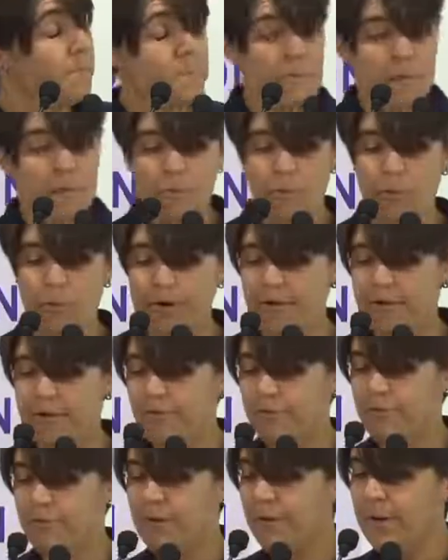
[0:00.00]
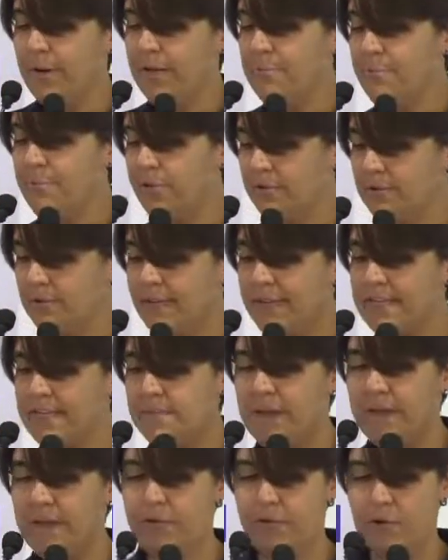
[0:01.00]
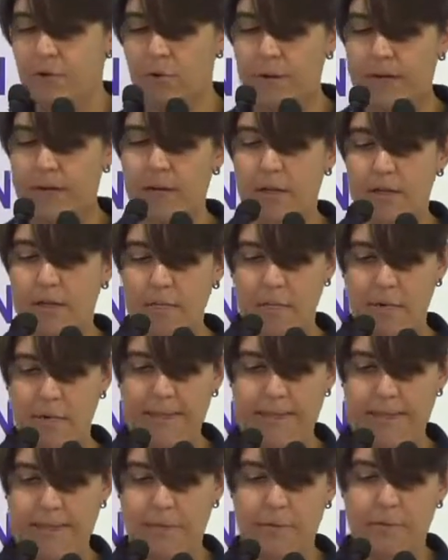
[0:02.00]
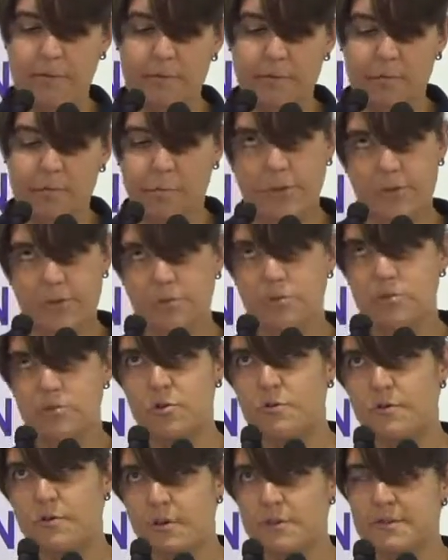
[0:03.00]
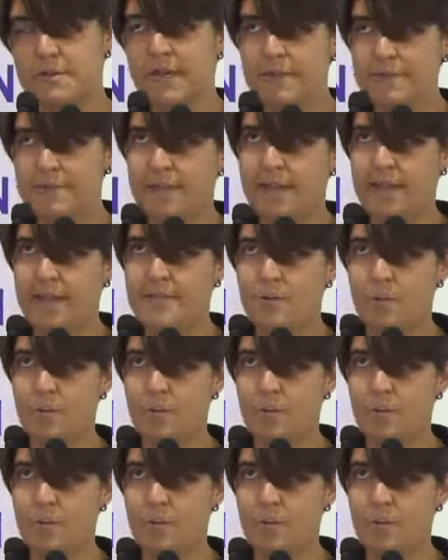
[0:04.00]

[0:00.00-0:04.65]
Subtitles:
One very important aspect for Greenland, for example, but also for Antarctica at some